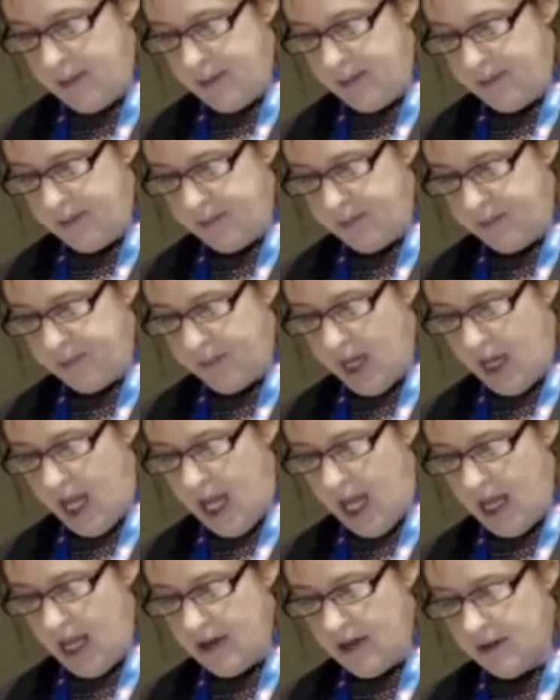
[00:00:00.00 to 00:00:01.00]

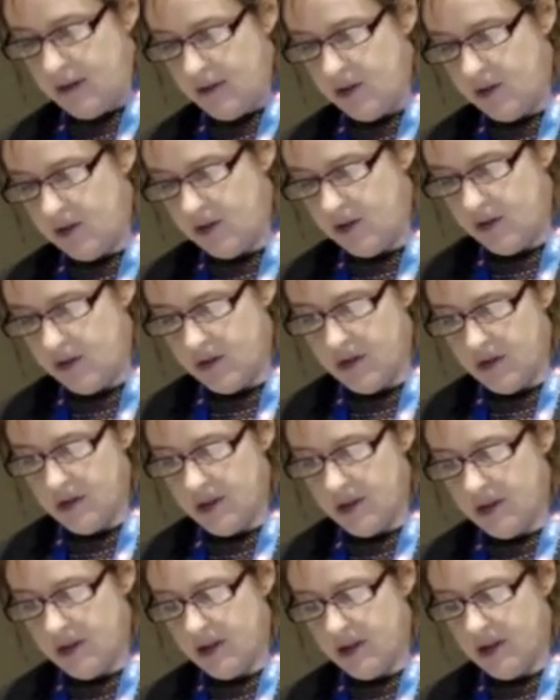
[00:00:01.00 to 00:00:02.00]
Um, and
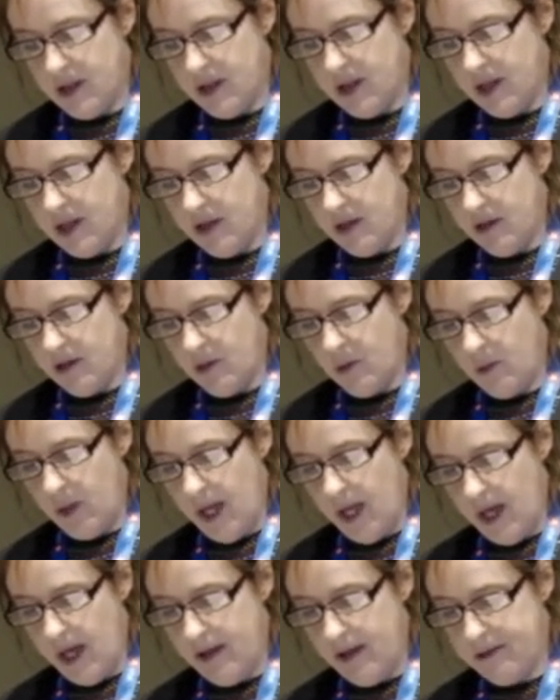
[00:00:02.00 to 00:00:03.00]

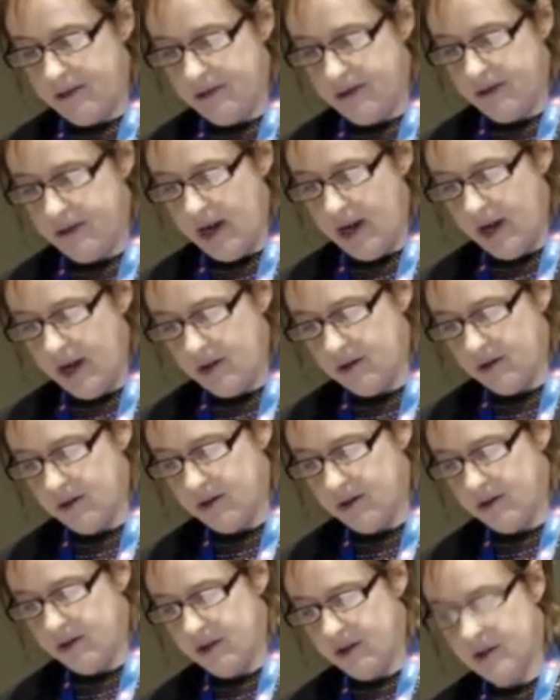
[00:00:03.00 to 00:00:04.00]
we have
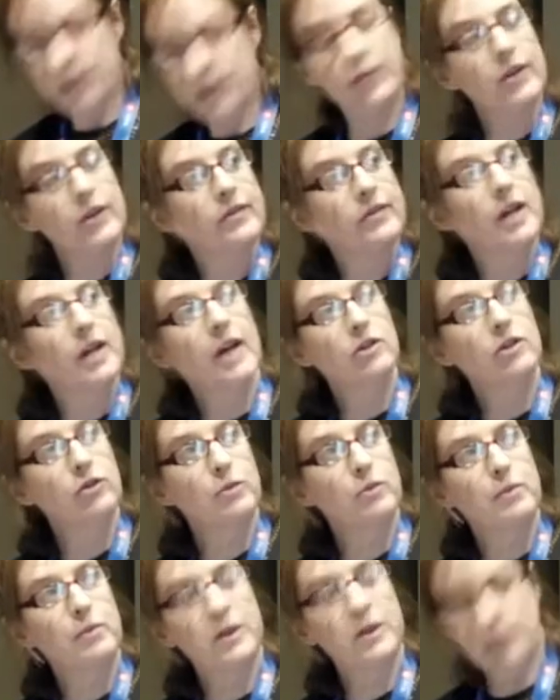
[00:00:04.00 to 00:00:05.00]
around
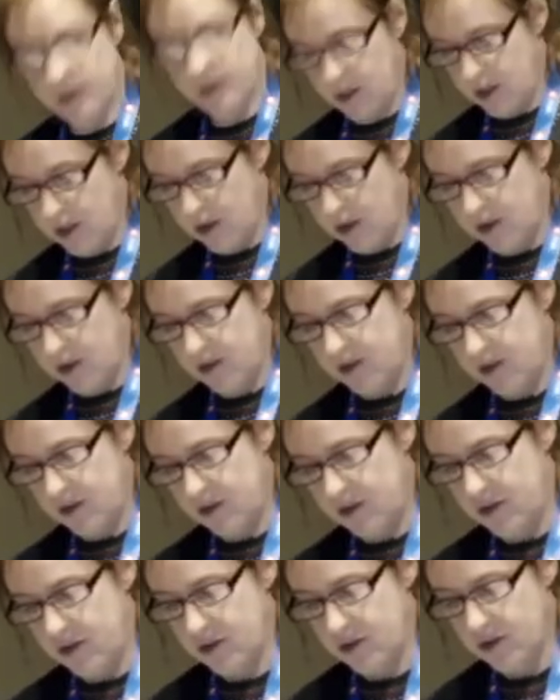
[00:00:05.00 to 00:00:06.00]
700 mineral
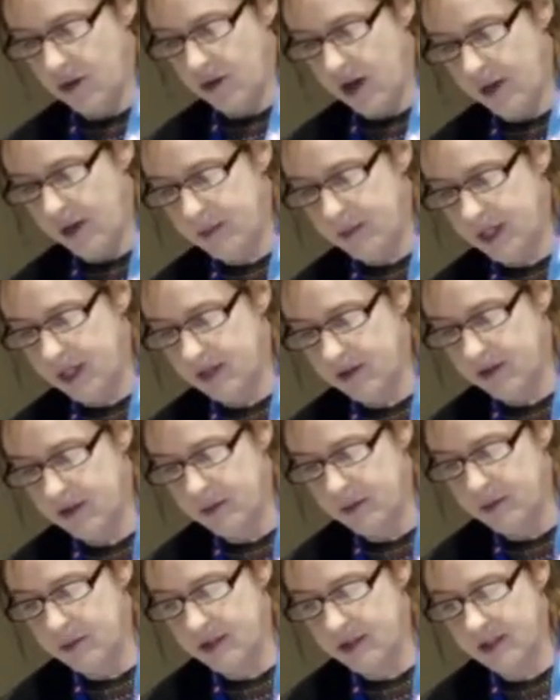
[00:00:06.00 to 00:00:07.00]
occurrences
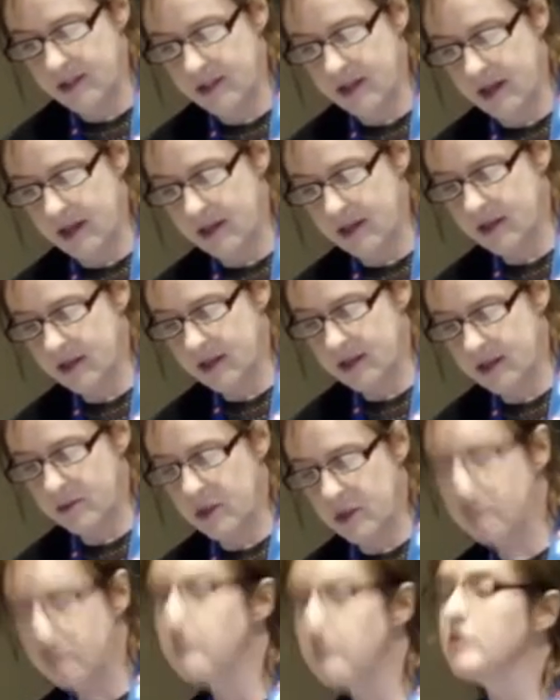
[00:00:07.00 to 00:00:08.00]
described in some
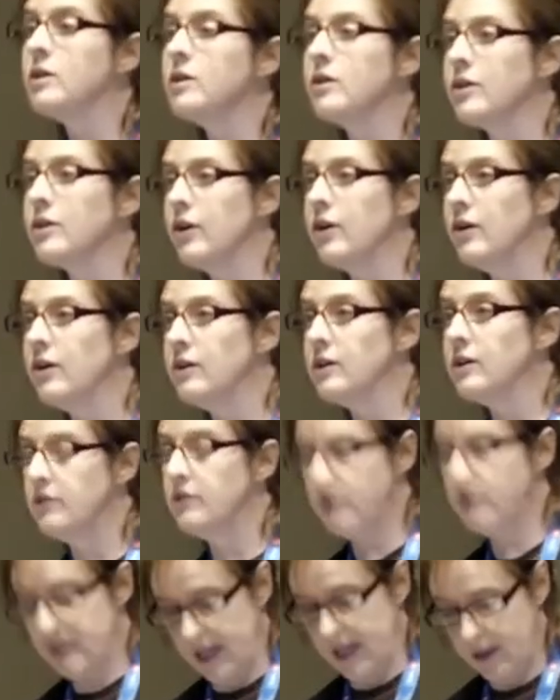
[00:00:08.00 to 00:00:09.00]
detail in the Mineral
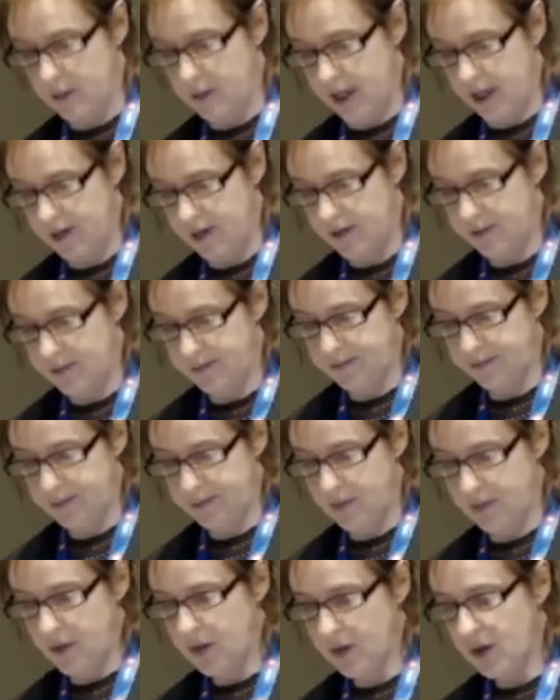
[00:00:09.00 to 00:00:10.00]
Occurrence
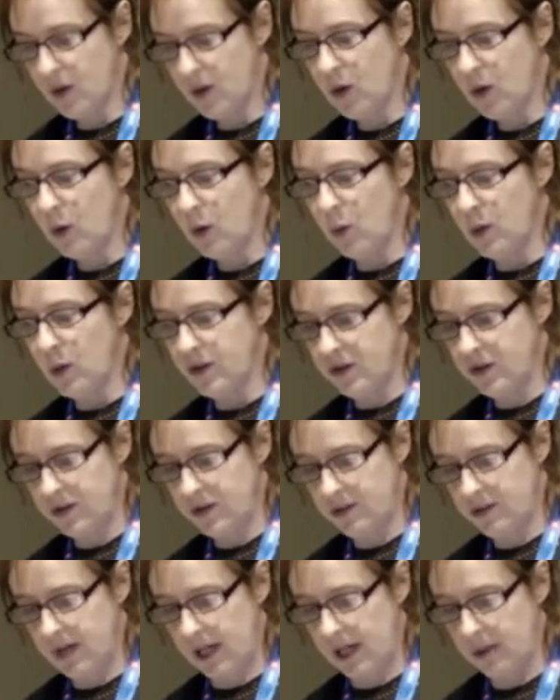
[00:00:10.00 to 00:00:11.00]
Database,
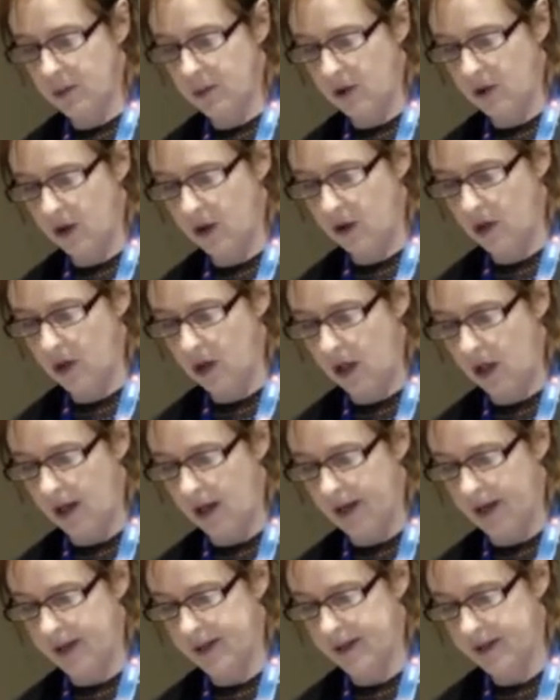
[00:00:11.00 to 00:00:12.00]
which is available
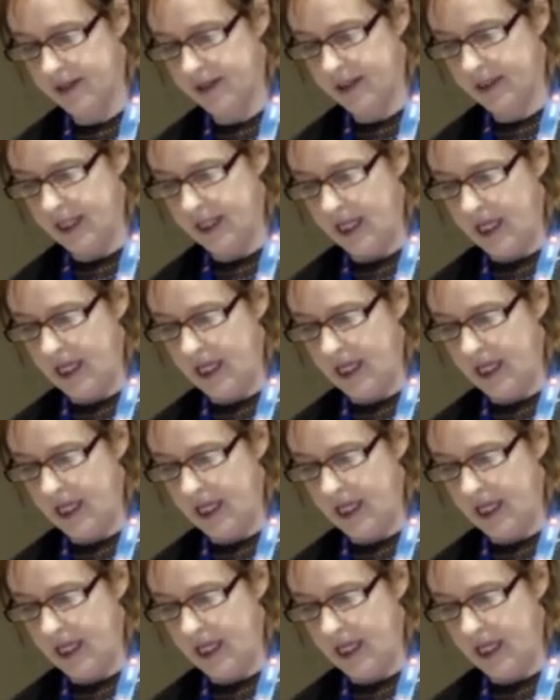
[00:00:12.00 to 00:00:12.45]
online.